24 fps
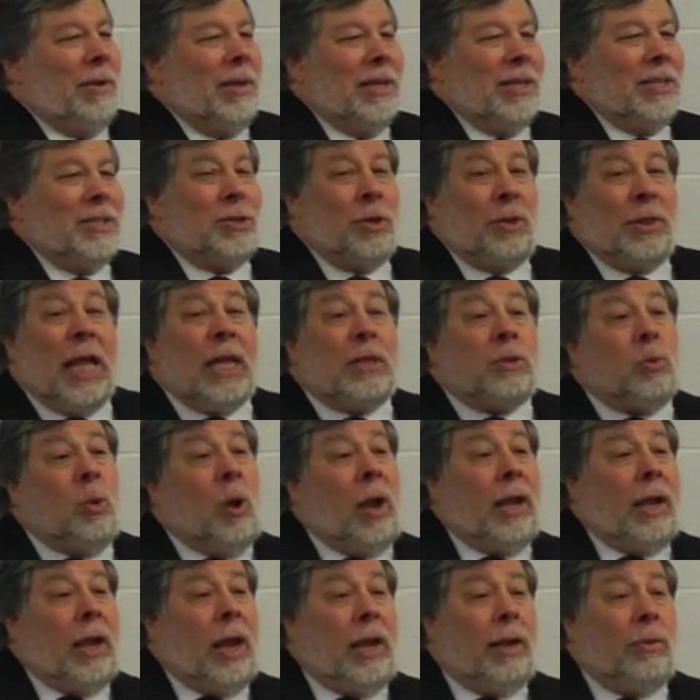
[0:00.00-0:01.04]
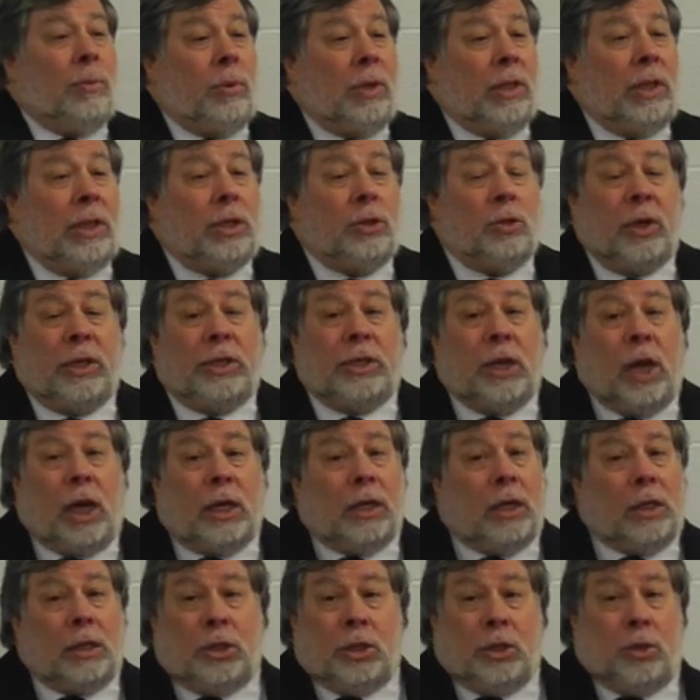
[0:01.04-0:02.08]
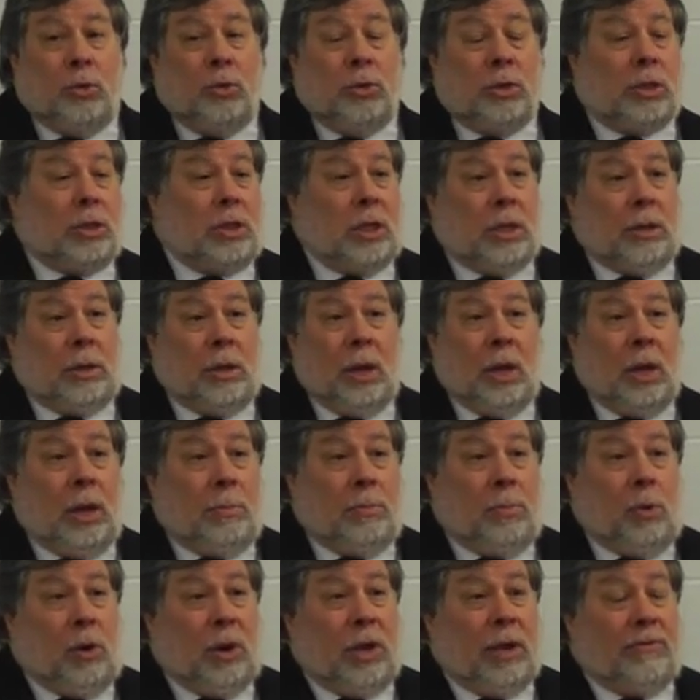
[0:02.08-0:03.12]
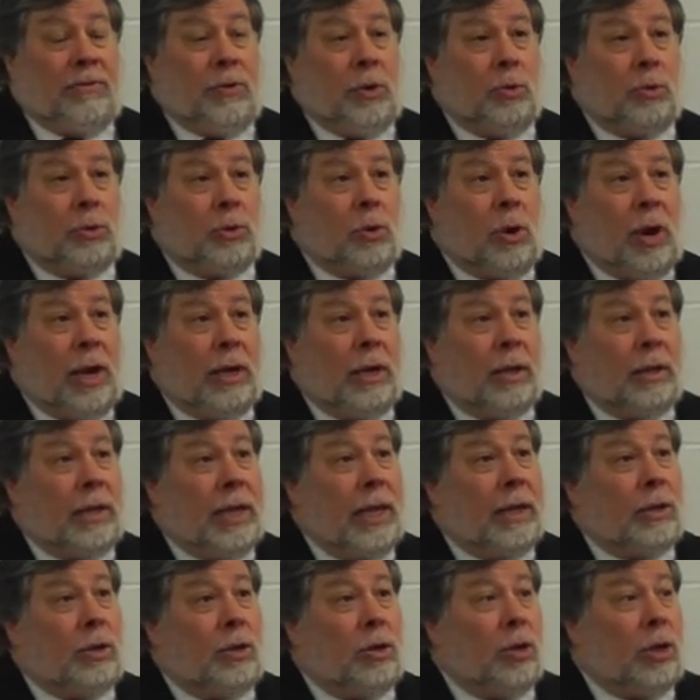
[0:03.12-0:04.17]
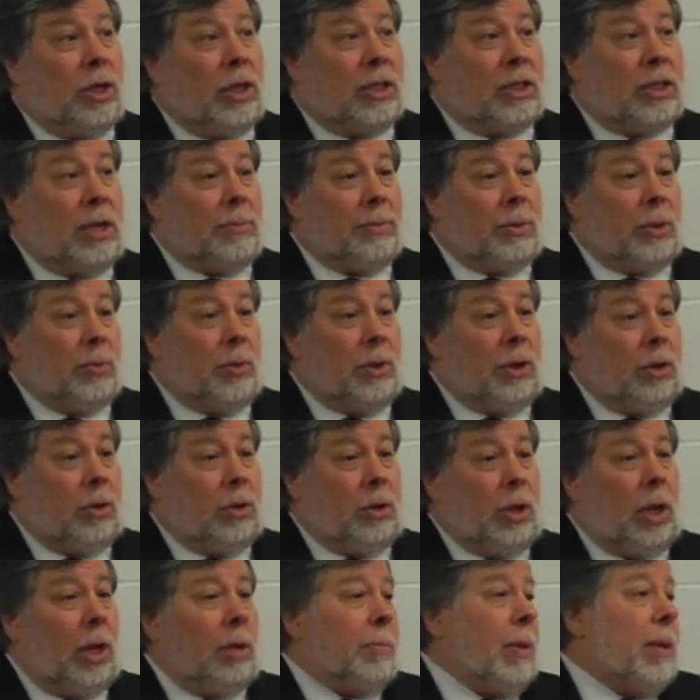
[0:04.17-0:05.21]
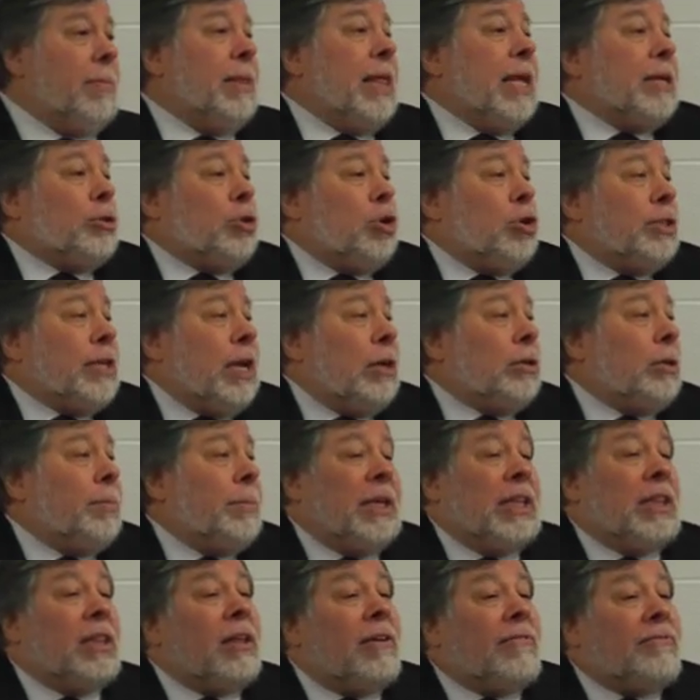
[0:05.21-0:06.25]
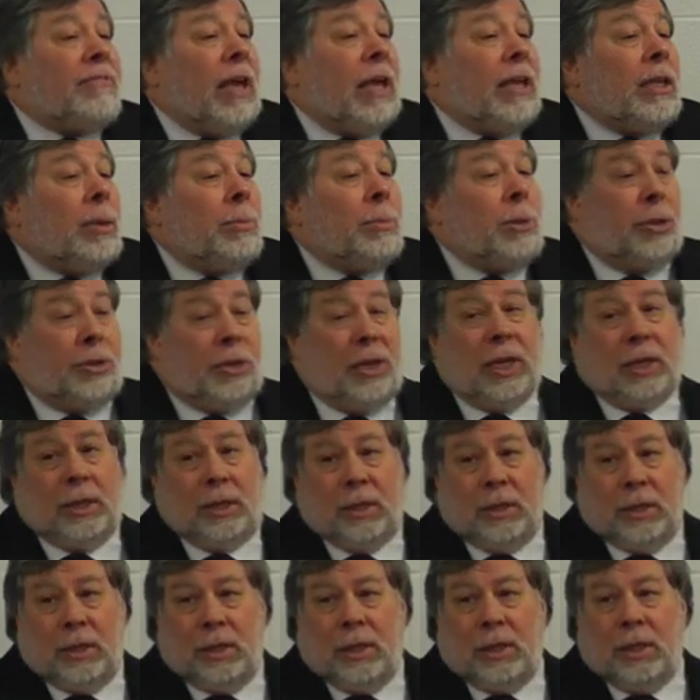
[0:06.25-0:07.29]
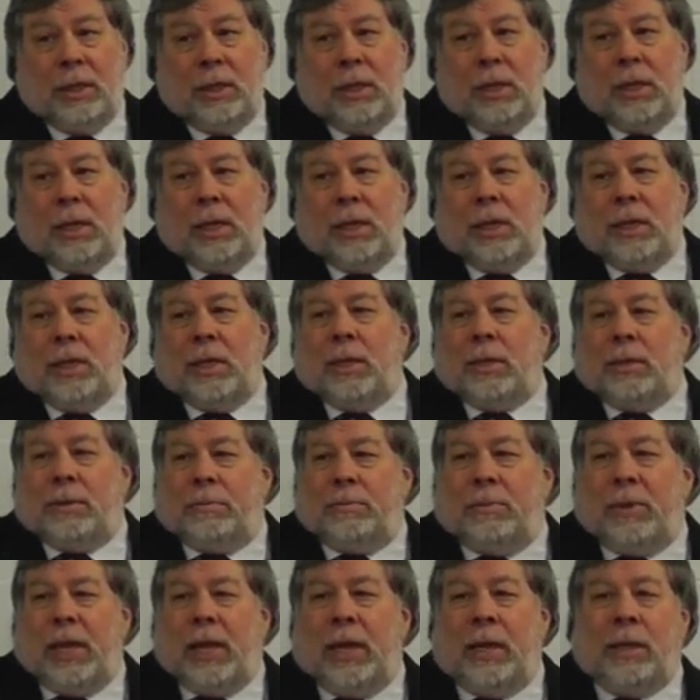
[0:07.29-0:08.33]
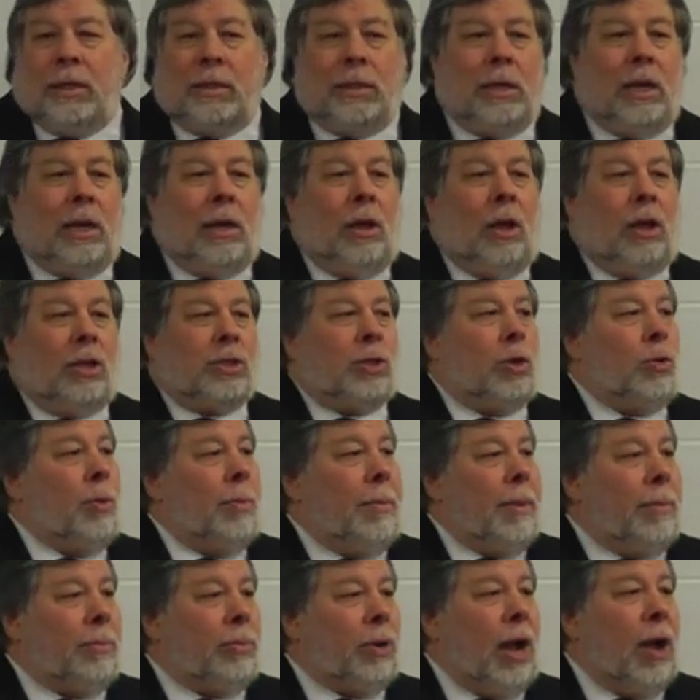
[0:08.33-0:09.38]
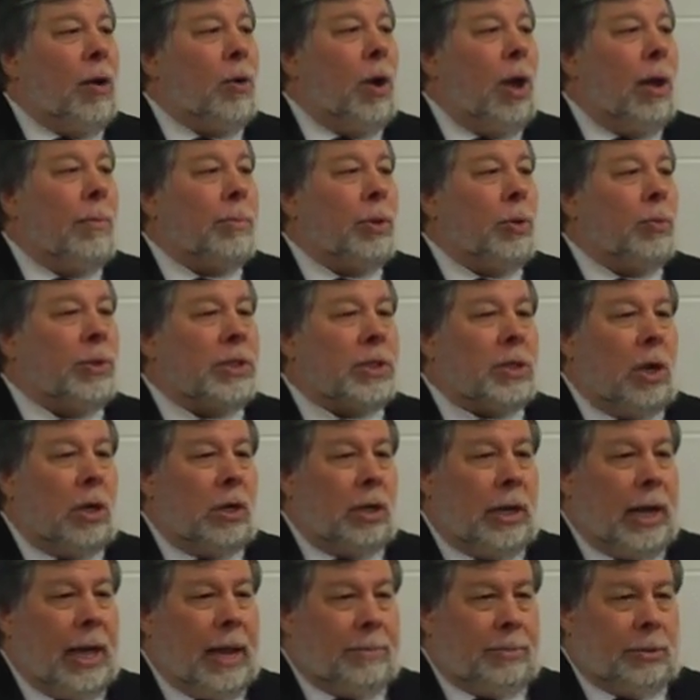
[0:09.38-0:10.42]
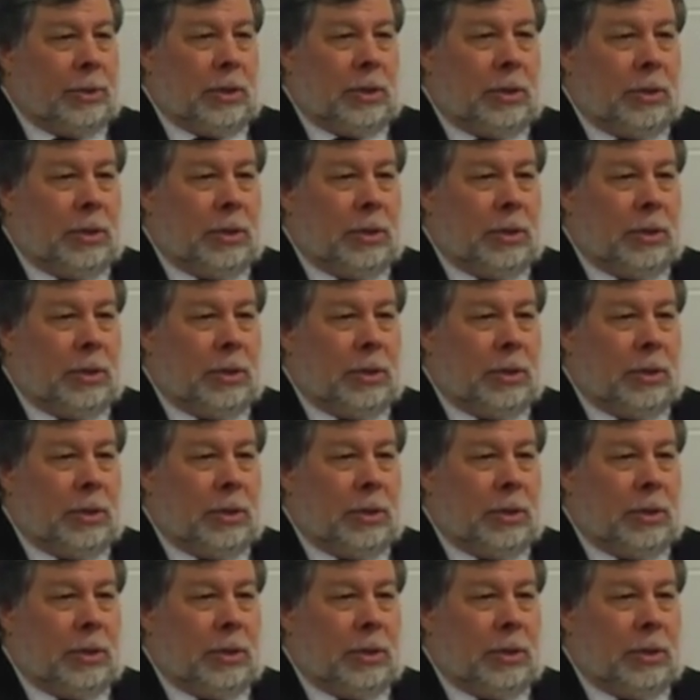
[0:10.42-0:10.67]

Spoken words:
that's why I really enjoyed talking to students that, boy, if you try to get good at something when you're young, maybe that turns out to be the valuable thing. And also remember how humble we started out.